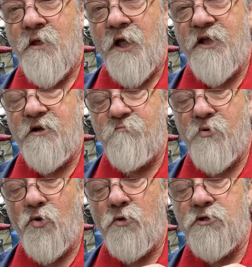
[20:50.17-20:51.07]
And a
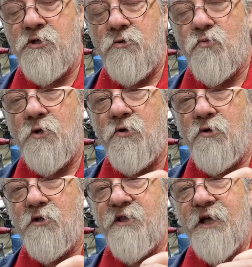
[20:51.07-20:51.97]
bolt will
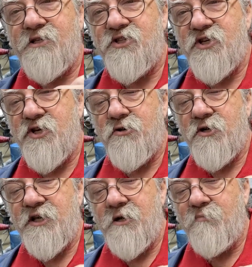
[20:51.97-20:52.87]
hold that
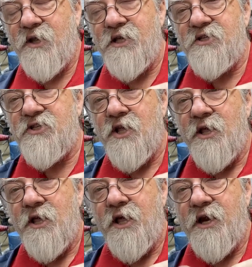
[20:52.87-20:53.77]
securely in place.
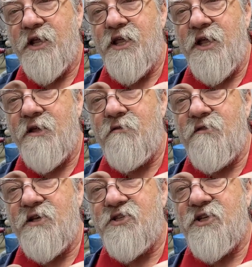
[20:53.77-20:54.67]
And again,
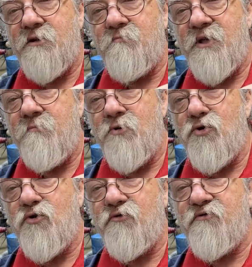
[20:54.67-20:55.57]
this can be
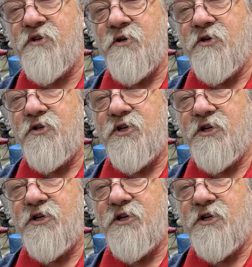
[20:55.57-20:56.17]
moved to